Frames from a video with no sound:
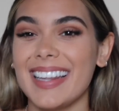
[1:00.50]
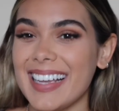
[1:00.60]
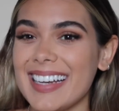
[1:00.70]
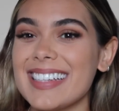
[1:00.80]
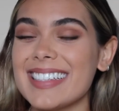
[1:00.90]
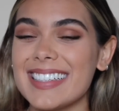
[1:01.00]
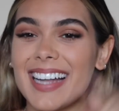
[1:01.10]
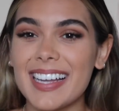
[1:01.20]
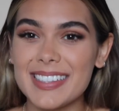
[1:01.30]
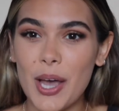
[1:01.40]
lady did
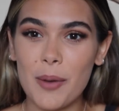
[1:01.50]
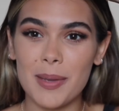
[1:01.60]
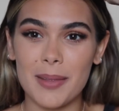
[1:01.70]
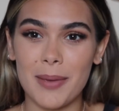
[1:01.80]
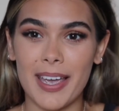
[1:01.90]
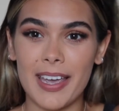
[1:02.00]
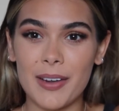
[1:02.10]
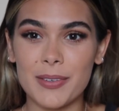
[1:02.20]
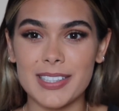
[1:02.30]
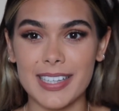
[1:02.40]
not tell me that my
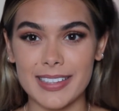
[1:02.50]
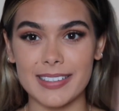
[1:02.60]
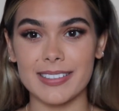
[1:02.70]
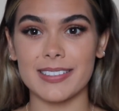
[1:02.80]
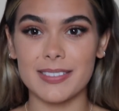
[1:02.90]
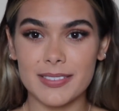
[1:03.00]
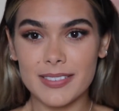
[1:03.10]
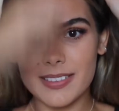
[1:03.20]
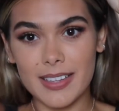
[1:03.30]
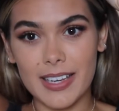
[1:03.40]
hair was like this.
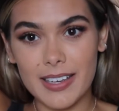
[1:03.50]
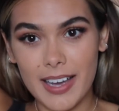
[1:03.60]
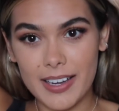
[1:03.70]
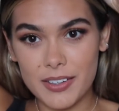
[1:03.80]
Like, I